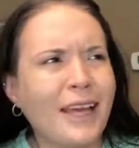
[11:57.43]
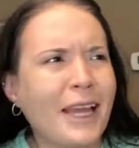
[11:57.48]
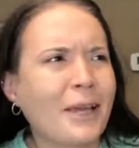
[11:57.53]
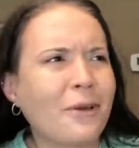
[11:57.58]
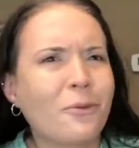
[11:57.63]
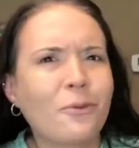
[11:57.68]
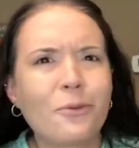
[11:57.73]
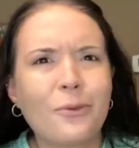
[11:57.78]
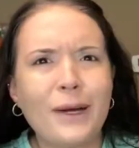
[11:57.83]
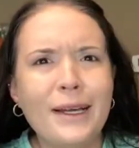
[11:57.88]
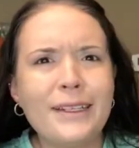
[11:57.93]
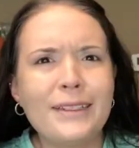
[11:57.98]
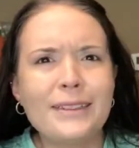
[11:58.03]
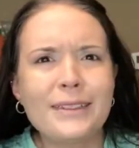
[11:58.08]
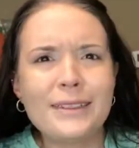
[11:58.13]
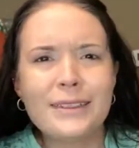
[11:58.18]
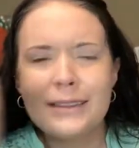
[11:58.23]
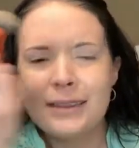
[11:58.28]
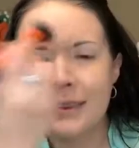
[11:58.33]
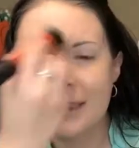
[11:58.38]
Like, what?
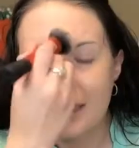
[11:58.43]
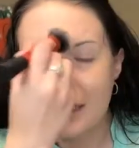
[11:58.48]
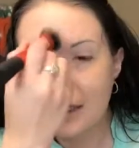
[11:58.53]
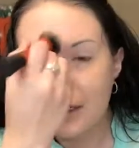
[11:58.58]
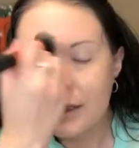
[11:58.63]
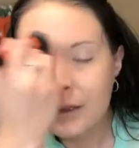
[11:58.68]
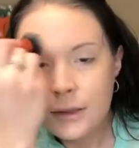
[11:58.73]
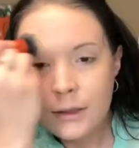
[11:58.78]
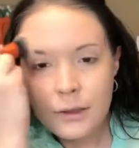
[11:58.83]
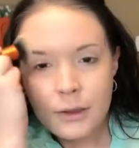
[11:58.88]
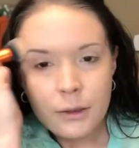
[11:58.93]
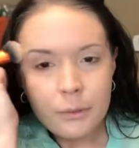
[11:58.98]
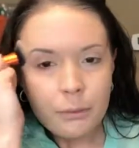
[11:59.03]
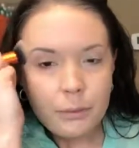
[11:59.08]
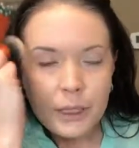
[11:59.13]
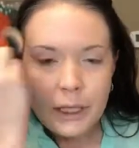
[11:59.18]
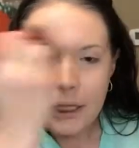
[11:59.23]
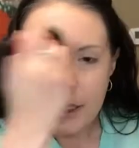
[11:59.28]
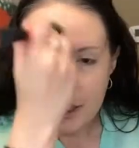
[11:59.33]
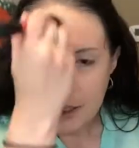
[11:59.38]

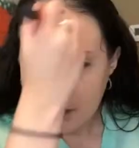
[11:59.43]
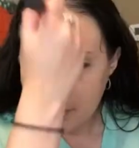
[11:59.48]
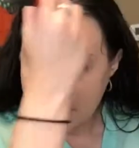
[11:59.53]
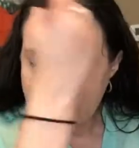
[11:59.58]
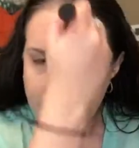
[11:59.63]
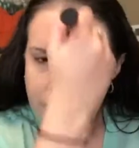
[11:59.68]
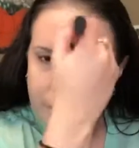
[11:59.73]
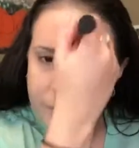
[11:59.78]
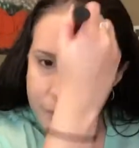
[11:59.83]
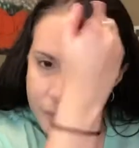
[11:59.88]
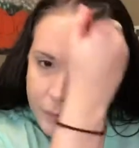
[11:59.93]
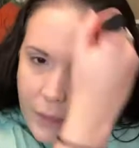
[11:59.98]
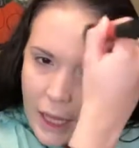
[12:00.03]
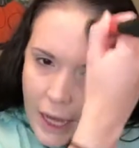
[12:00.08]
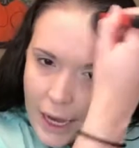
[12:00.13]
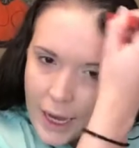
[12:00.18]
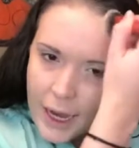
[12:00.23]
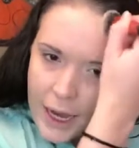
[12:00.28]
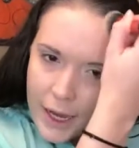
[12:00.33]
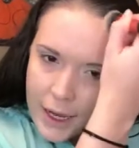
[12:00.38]
But anyway,
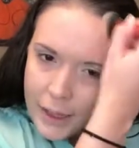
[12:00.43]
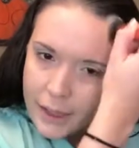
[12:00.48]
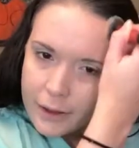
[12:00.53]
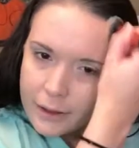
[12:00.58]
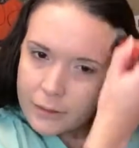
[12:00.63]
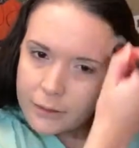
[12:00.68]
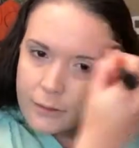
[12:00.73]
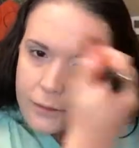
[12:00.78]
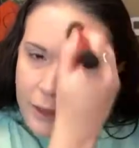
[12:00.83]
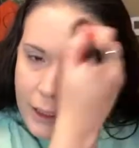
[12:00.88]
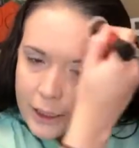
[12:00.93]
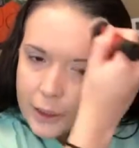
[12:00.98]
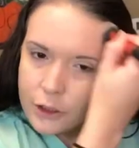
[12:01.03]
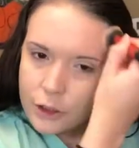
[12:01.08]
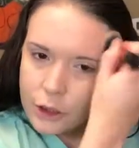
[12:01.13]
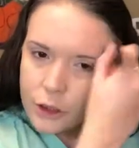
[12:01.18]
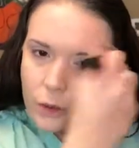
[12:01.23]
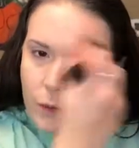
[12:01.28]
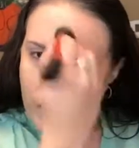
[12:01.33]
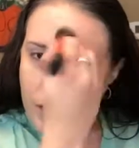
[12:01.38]
I, in
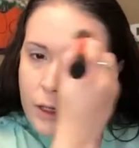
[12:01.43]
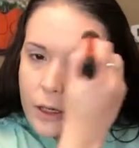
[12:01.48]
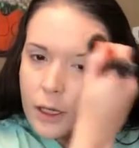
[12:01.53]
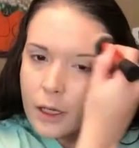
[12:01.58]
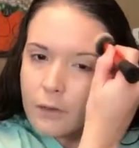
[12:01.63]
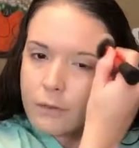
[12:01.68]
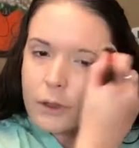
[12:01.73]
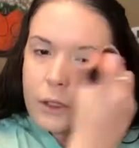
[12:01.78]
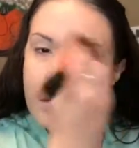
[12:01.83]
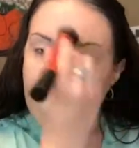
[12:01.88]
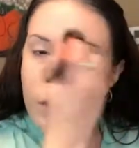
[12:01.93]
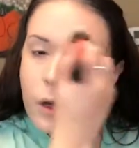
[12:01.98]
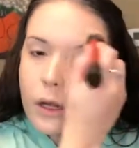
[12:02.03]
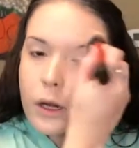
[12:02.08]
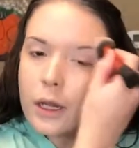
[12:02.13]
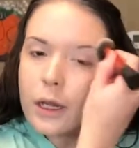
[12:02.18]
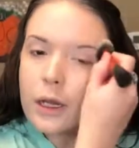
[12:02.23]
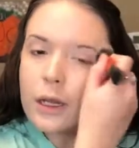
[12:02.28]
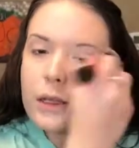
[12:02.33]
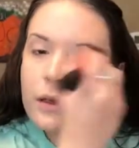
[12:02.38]
short, if you
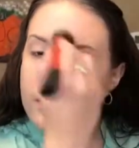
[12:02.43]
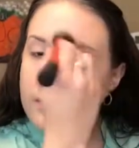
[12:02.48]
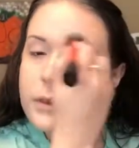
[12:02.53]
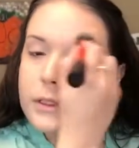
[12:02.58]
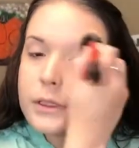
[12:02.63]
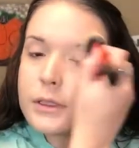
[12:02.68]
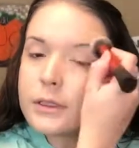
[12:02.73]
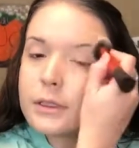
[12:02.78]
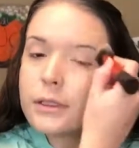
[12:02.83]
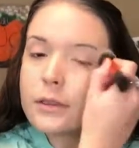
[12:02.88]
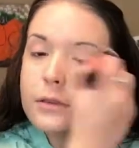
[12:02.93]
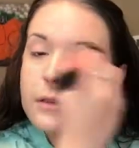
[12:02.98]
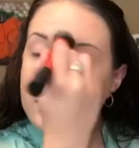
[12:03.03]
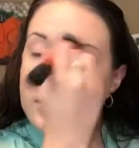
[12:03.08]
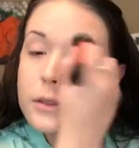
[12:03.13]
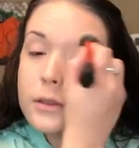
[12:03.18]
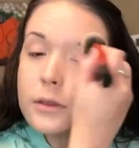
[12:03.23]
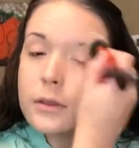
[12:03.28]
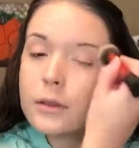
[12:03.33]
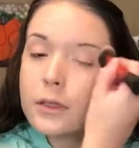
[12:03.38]
want any of this,
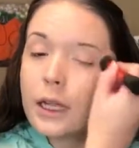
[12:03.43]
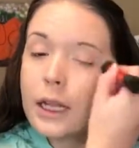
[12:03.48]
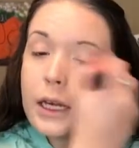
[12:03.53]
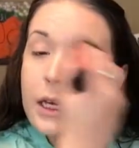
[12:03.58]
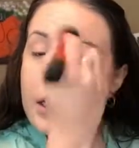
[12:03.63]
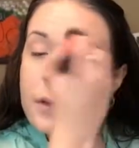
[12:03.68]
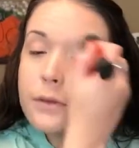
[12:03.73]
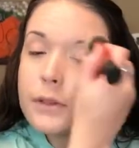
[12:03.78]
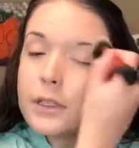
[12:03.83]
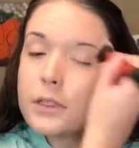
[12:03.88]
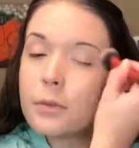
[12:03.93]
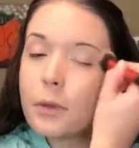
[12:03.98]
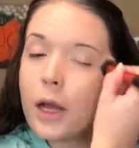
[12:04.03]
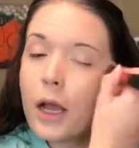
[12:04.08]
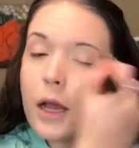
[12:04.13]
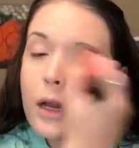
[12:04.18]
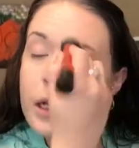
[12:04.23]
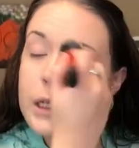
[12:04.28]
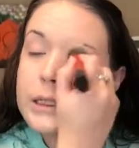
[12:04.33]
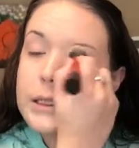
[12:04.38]
any of these
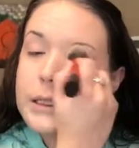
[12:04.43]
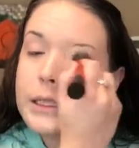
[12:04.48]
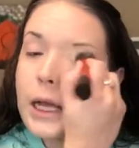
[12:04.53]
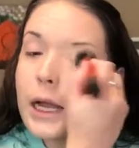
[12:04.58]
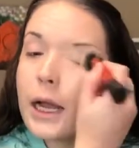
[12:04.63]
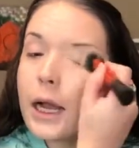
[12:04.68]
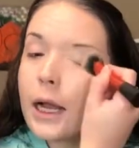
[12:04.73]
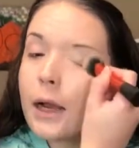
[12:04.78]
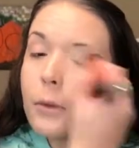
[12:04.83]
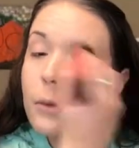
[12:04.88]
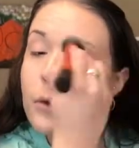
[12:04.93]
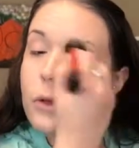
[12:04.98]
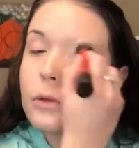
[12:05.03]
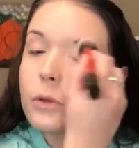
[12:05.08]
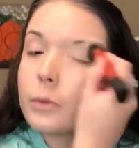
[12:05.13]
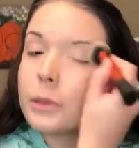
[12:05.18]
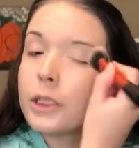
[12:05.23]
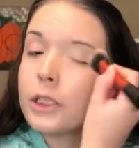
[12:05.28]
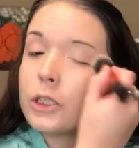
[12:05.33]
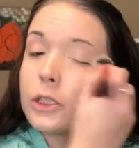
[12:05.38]
products that I
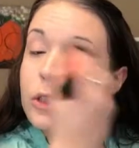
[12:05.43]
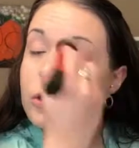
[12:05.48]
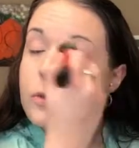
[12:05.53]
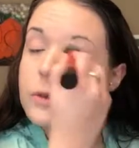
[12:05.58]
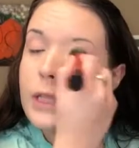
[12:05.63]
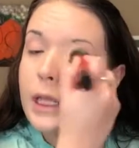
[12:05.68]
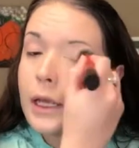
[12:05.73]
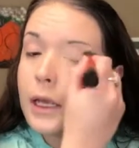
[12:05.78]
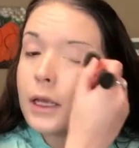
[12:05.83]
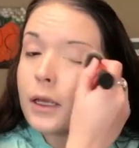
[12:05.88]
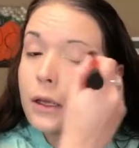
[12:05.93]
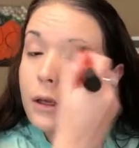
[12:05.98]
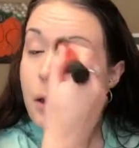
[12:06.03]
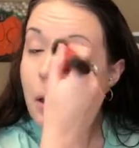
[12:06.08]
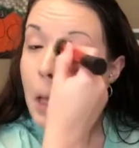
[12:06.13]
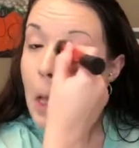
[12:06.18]
will be using,